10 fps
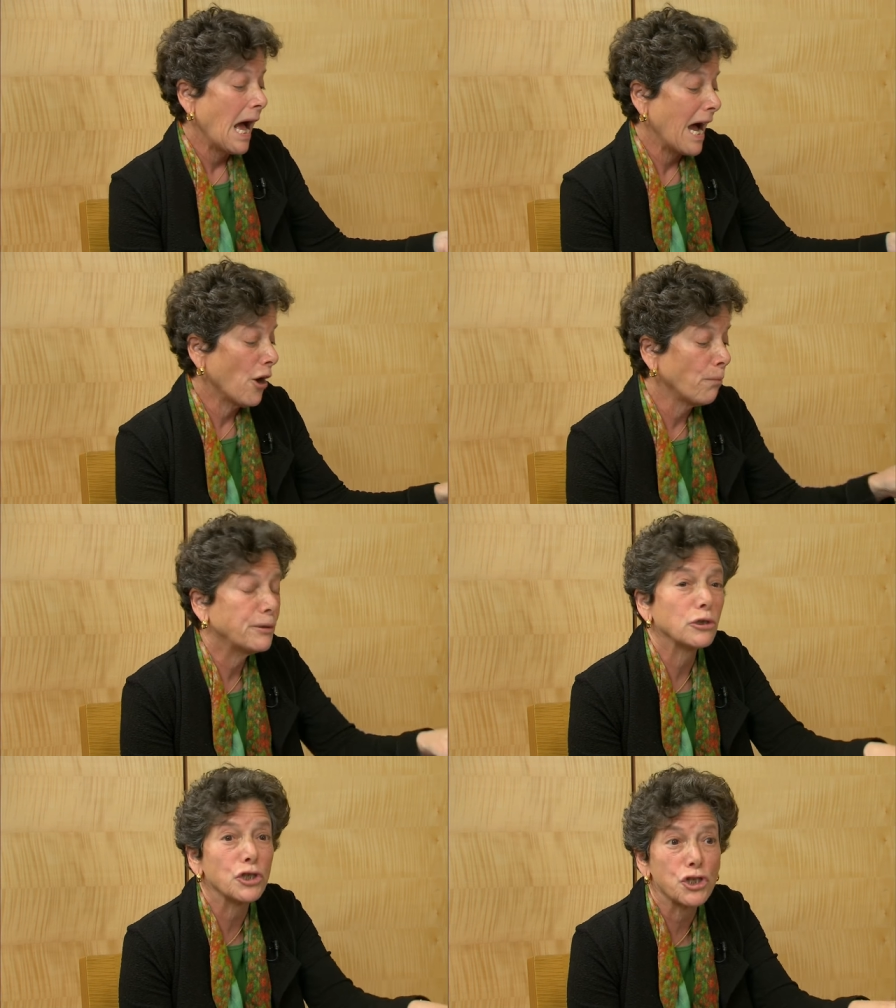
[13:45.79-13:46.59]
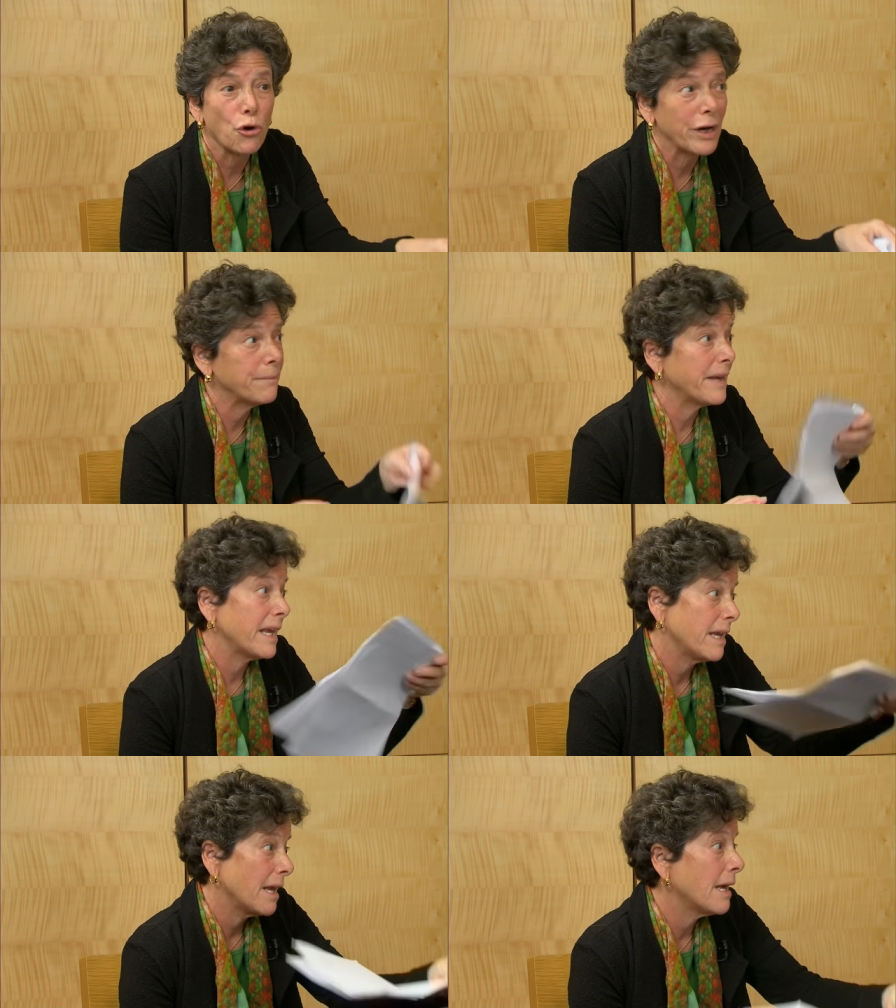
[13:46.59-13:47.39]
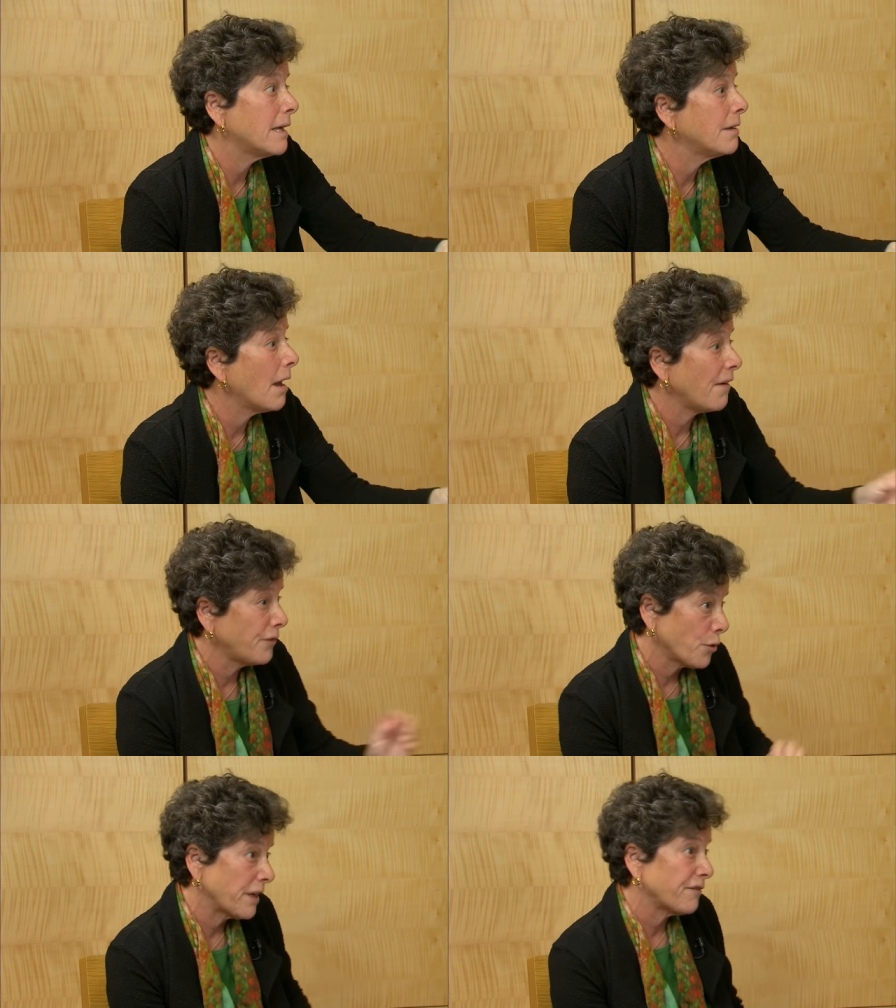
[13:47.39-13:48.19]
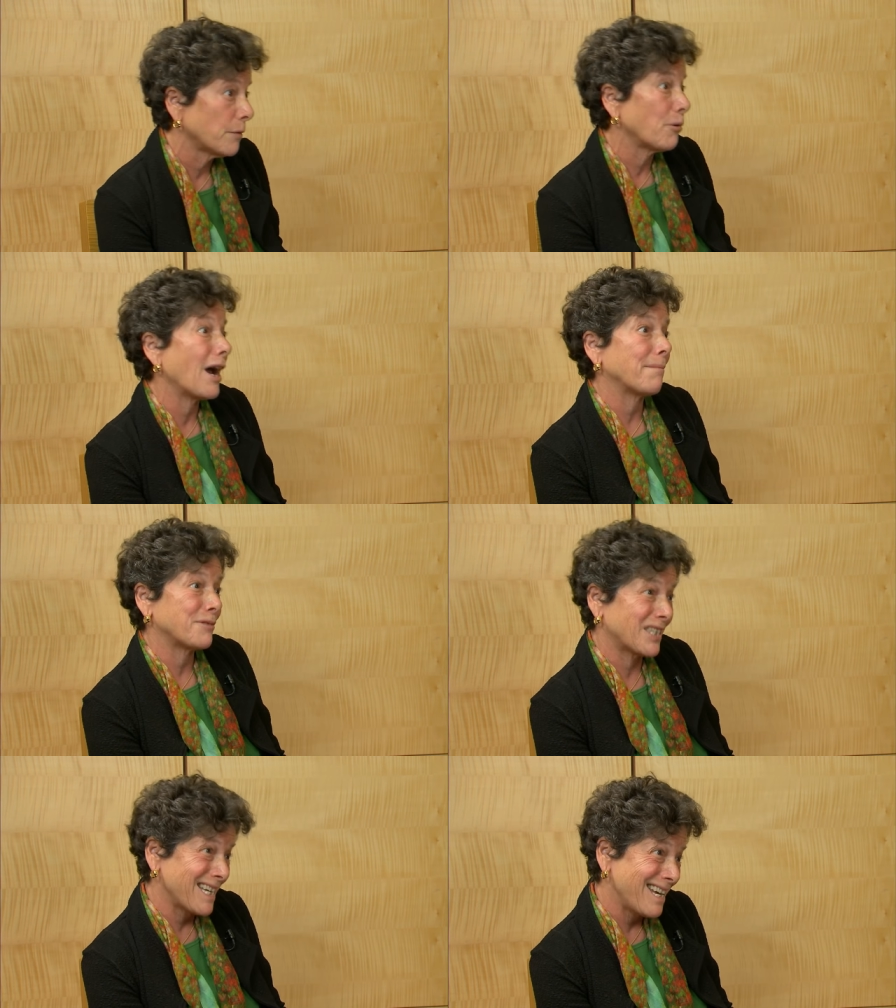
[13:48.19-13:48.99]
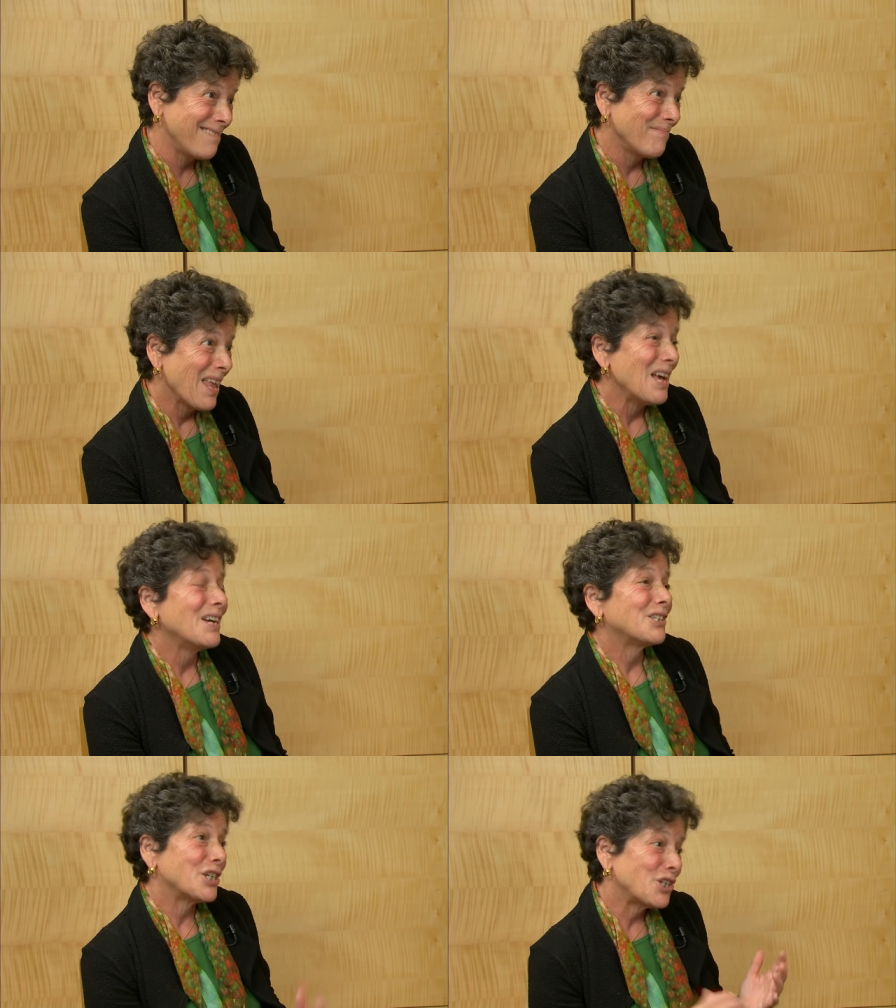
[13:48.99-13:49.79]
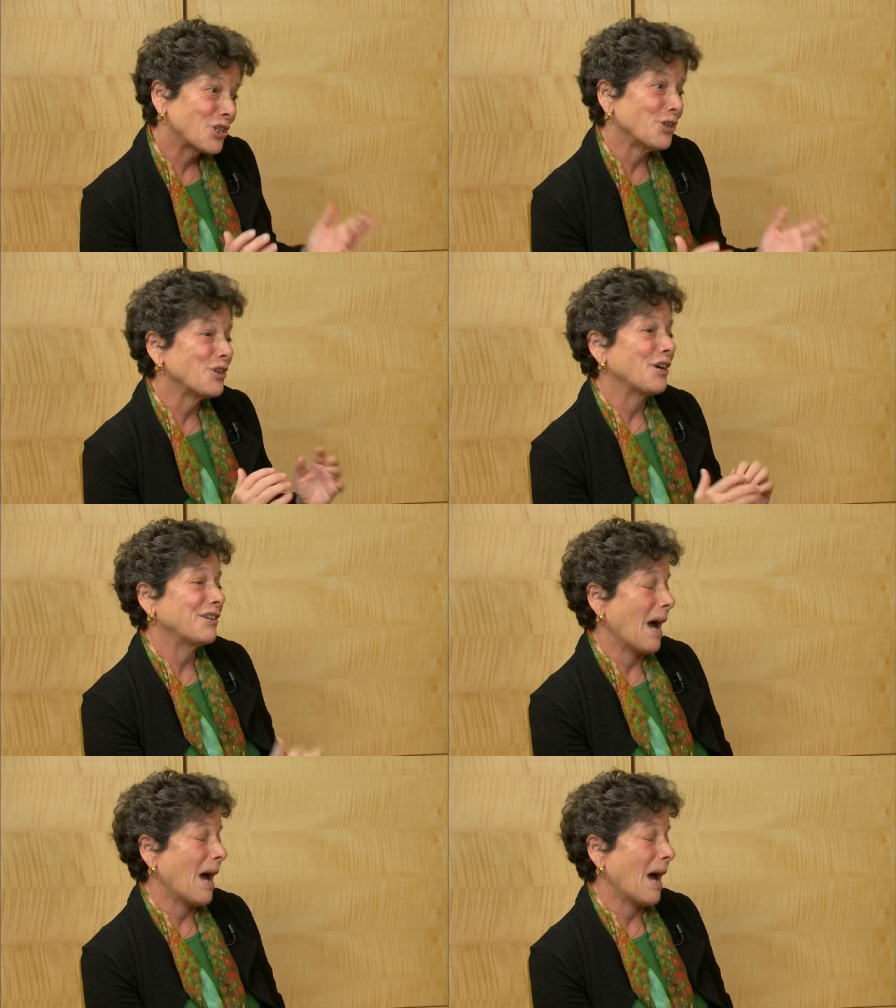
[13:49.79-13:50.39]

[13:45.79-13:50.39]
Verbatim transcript: I hope you'll join me in voting for Prop C to ensure that